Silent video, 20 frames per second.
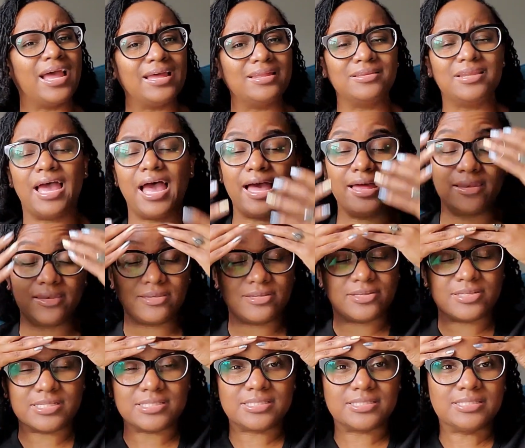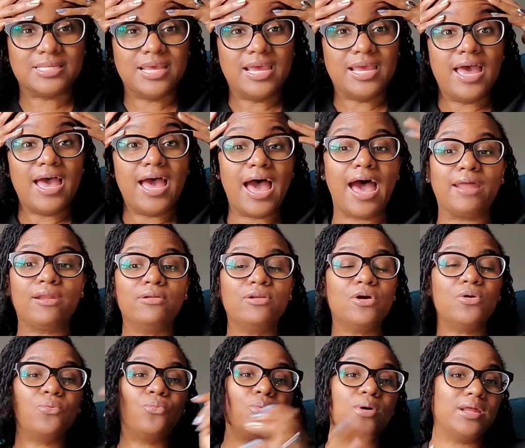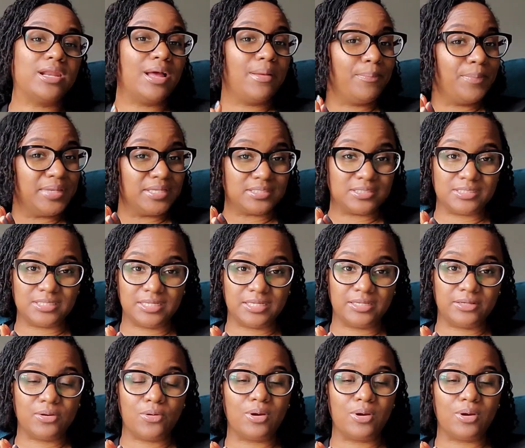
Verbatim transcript: I I just I don't know what I'm missing